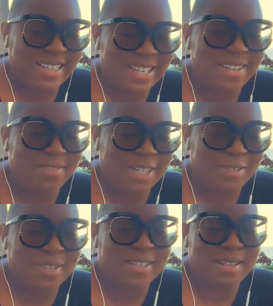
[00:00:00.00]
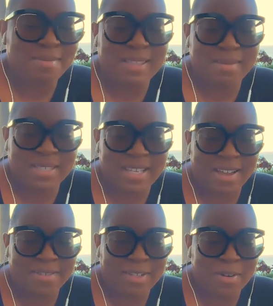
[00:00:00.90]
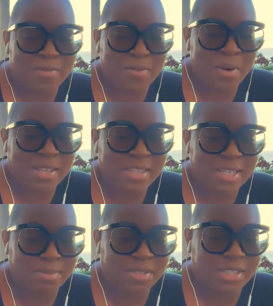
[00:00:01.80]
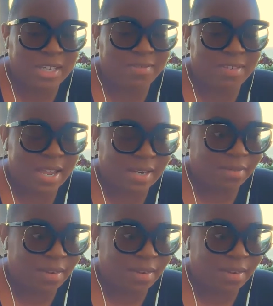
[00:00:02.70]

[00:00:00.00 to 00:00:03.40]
individuals limit themselves to avoid these perceived negative